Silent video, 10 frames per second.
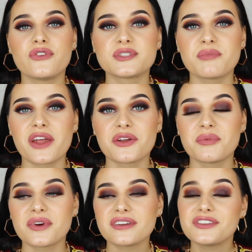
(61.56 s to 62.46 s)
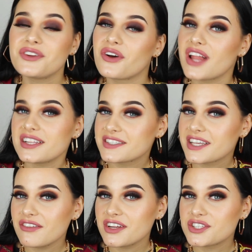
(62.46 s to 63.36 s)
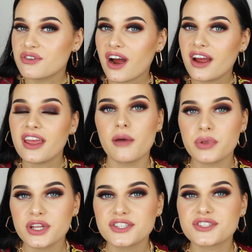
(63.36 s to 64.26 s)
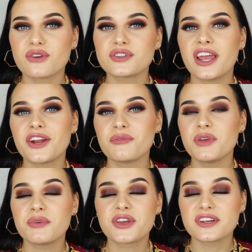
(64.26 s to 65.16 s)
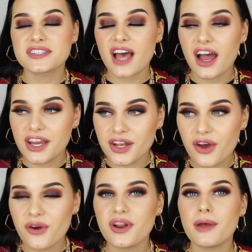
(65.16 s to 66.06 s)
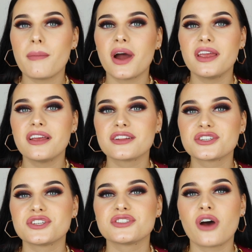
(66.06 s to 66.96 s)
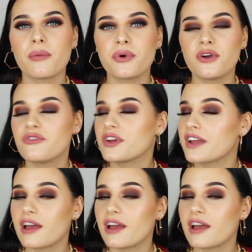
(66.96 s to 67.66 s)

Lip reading: it's better, but you know, let's give it a try. And please don't hate on me because I know that my English is not perfect.